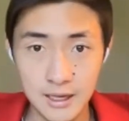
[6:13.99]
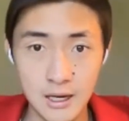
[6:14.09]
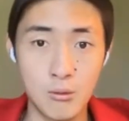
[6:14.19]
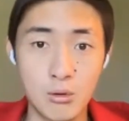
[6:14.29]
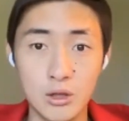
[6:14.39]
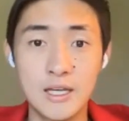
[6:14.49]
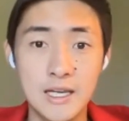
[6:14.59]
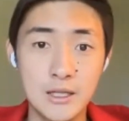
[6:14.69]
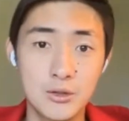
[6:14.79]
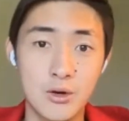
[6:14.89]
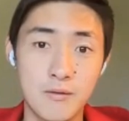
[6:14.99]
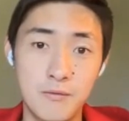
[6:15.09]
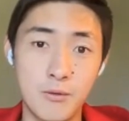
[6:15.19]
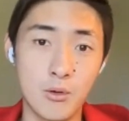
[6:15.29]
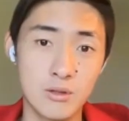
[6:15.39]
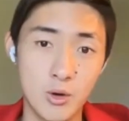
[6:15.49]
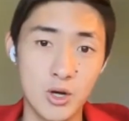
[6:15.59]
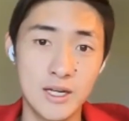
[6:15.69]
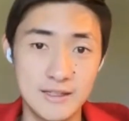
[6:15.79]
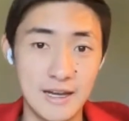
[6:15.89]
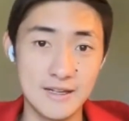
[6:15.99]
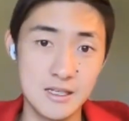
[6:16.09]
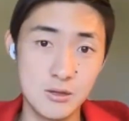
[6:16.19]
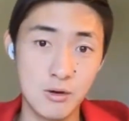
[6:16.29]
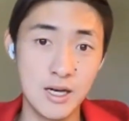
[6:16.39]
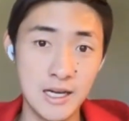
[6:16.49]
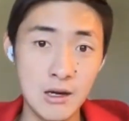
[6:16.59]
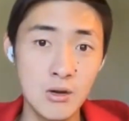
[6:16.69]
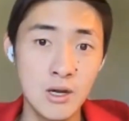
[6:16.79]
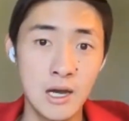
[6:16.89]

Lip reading: We're looking into our fourth market, Texas, right now.